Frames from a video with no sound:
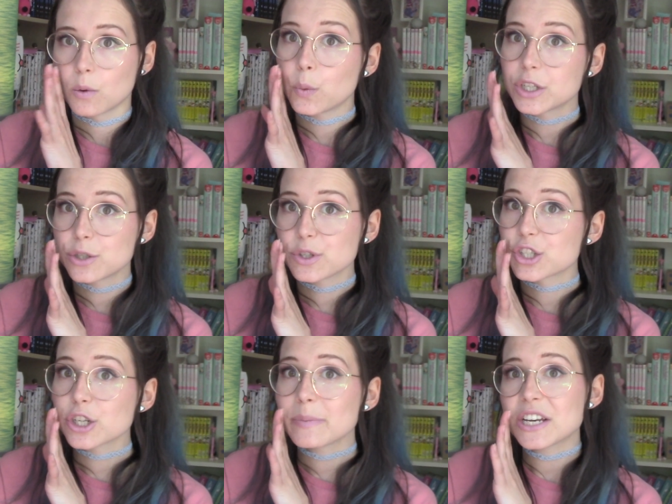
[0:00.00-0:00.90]
which you
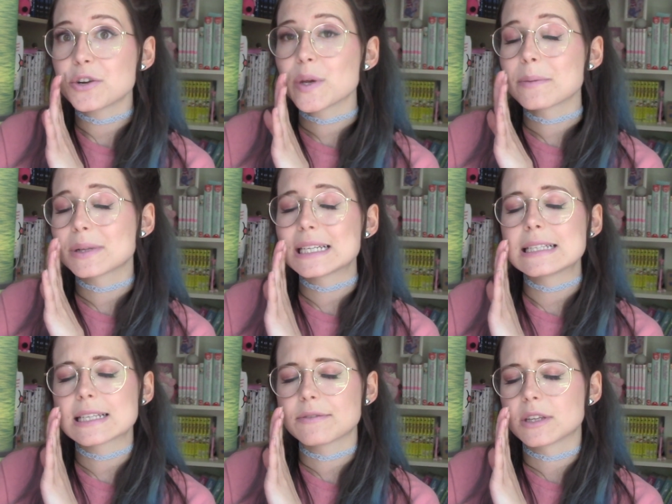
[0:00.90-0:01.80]
should be doing,
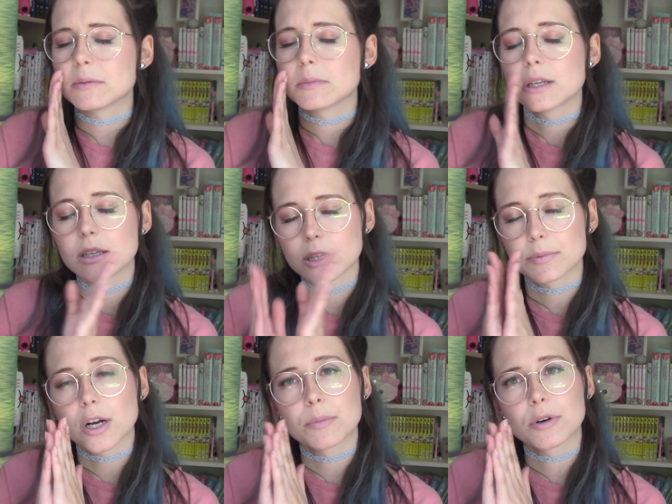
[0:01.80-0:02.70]
please give them the
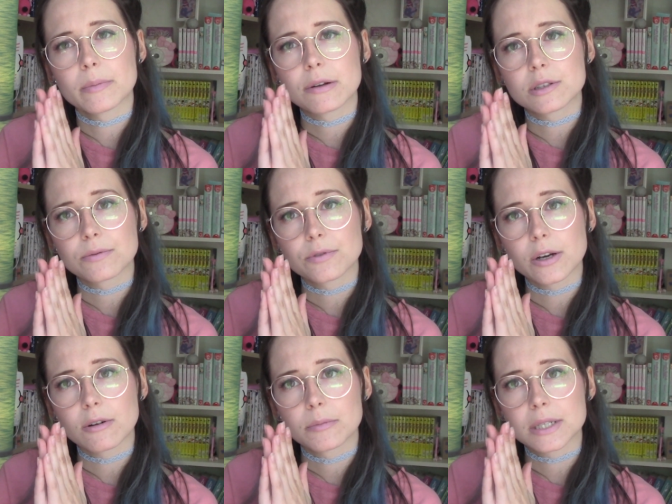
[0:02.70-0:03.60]
proper amount of free
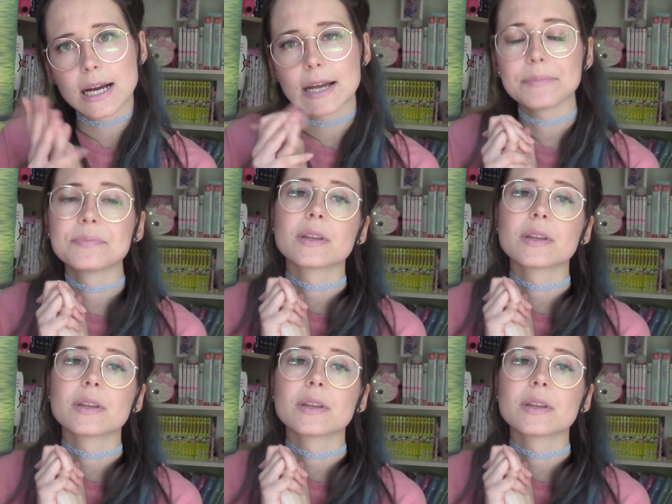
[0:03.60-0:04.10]
roam time,